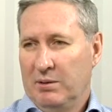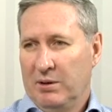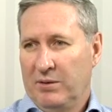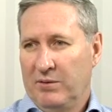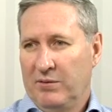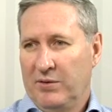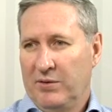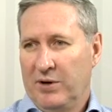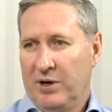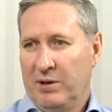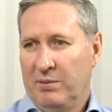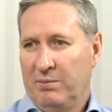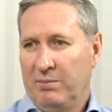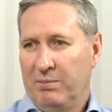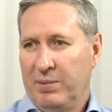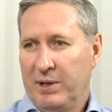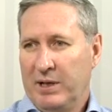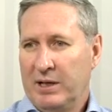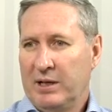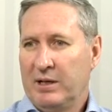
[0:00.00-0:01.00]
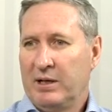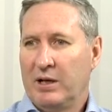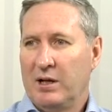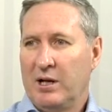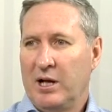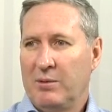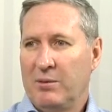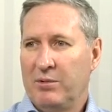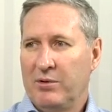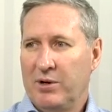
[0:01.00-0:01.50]
A very big
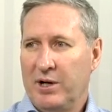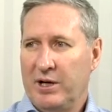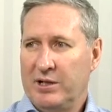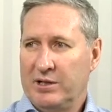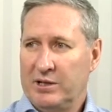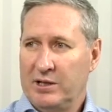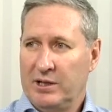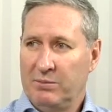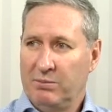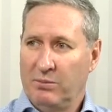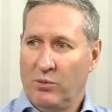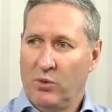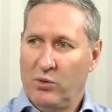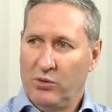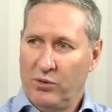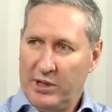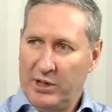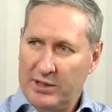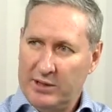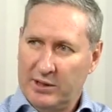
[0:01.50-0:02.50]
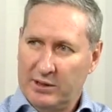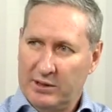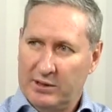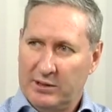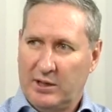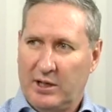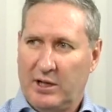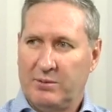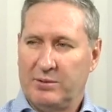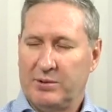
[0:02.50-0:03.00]
collaboration in more recent
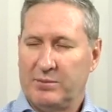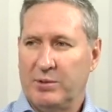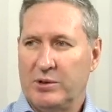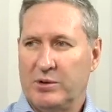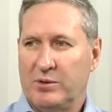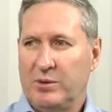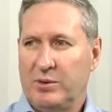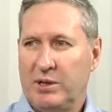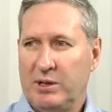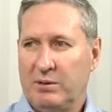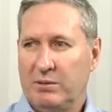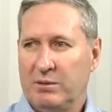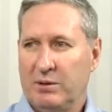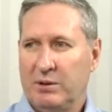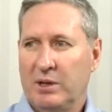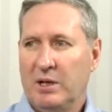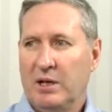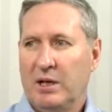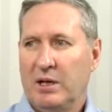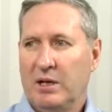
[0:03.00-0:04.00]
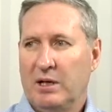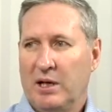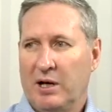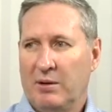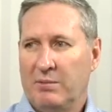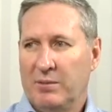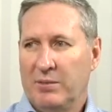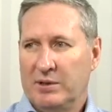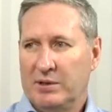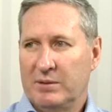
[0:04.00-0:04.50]
times between
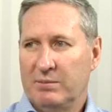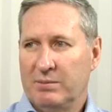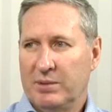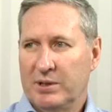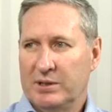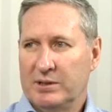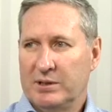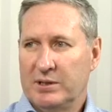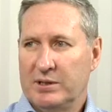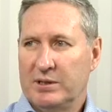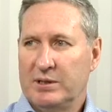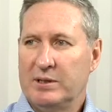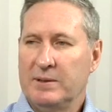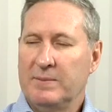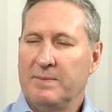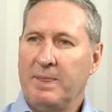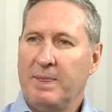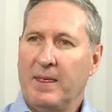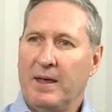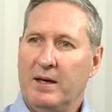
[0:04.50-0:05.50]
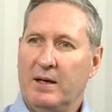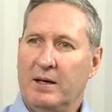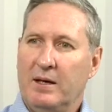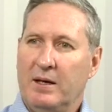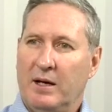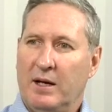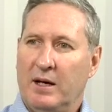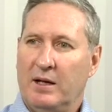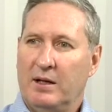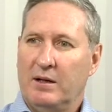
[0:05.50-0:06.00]
government and business.
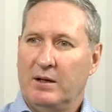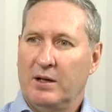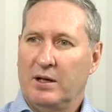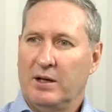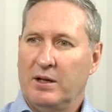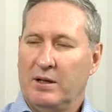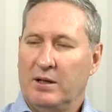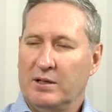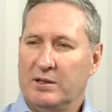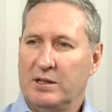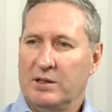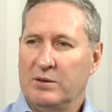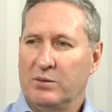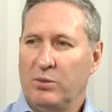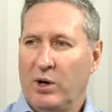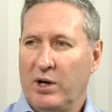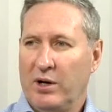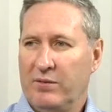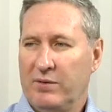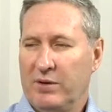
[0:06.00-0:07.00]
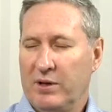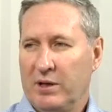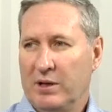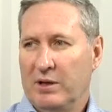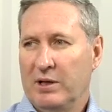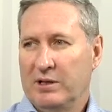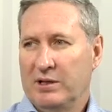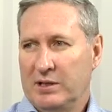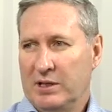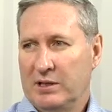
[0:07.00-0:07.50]
And uh, this is one of the,
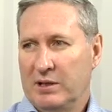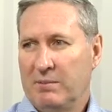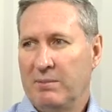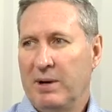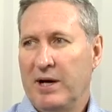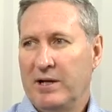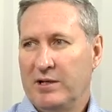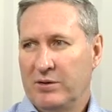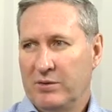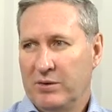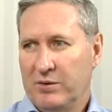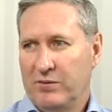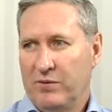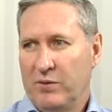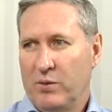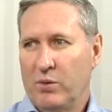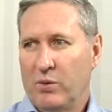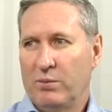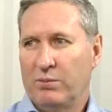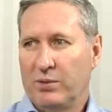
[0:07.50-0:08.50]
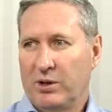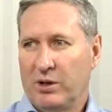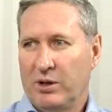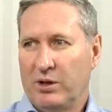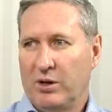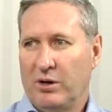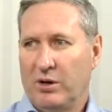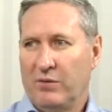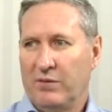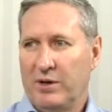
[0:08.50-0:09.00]
this is a major reform, you
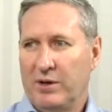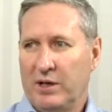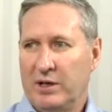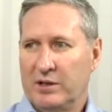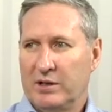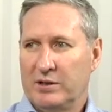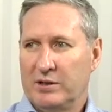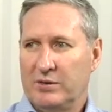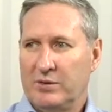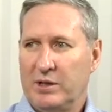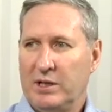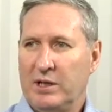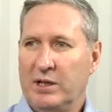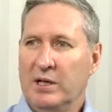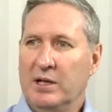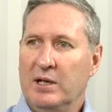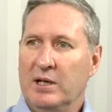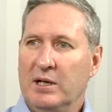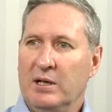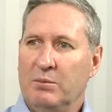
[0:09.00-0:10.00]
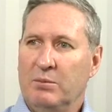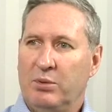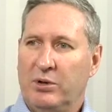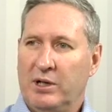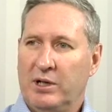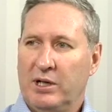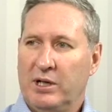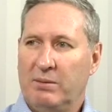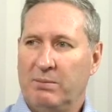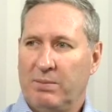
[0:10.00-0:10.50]
know, of the industry.
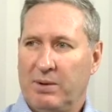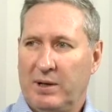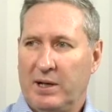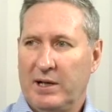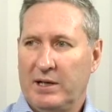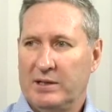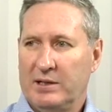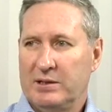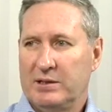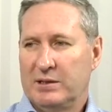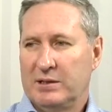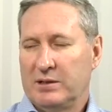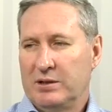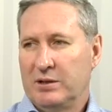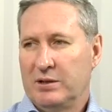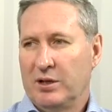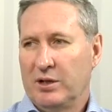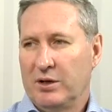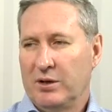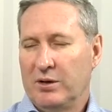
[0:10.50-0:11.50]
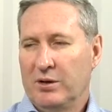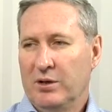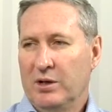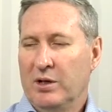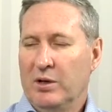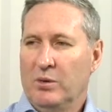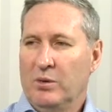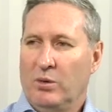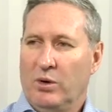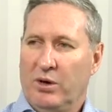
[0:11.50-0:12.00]
Putting in place, you know,
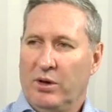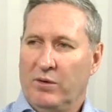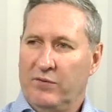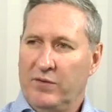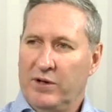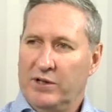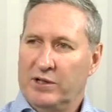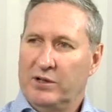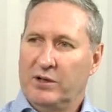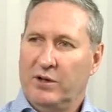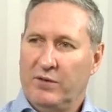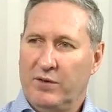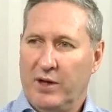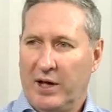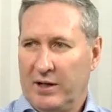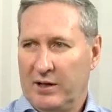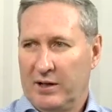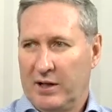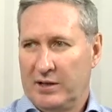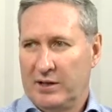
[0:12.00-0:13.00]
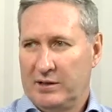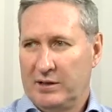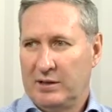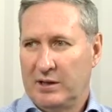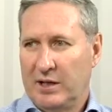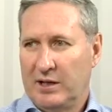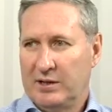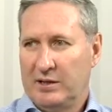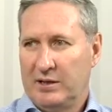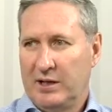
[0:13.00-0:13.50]
well, the vision of that
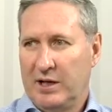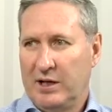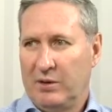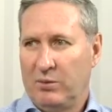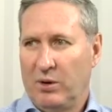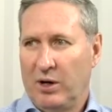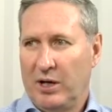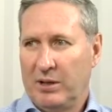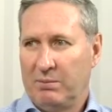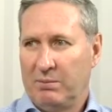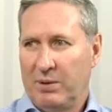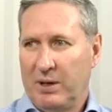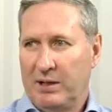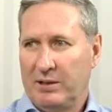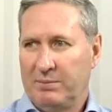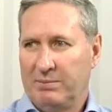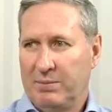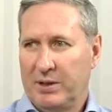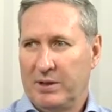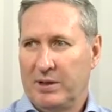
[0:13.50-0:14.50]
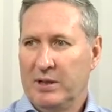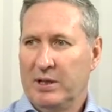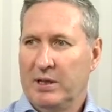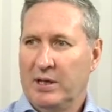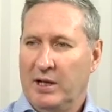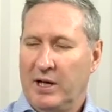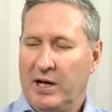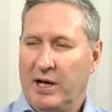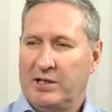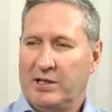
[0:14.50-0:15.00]
1998 white paper,
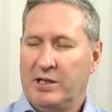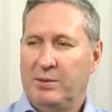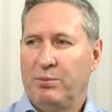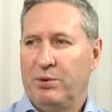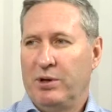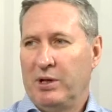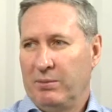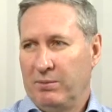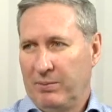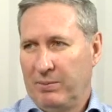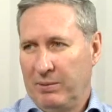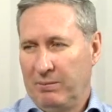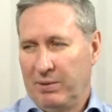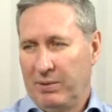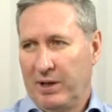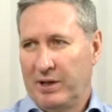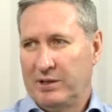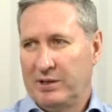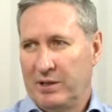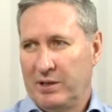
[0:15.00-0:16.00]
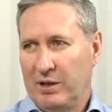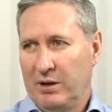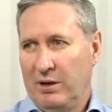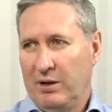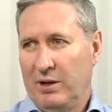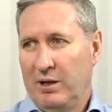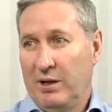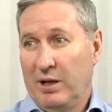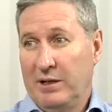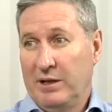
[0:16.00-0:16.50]
actually putting in place the,
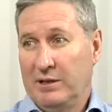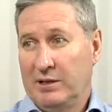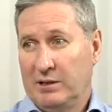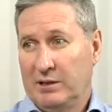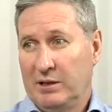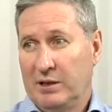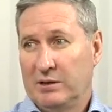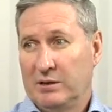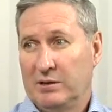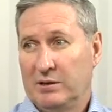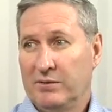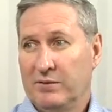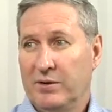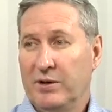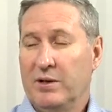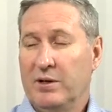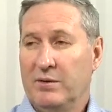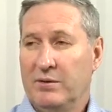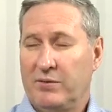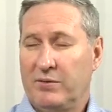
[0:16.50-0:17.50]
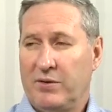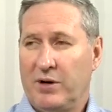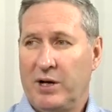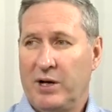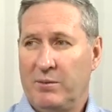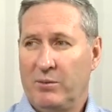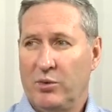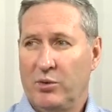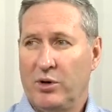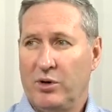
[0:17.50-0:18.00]
the legislative
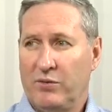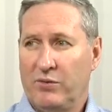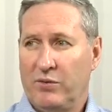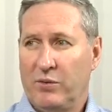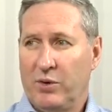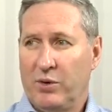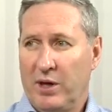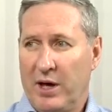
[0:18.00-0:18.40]
framework for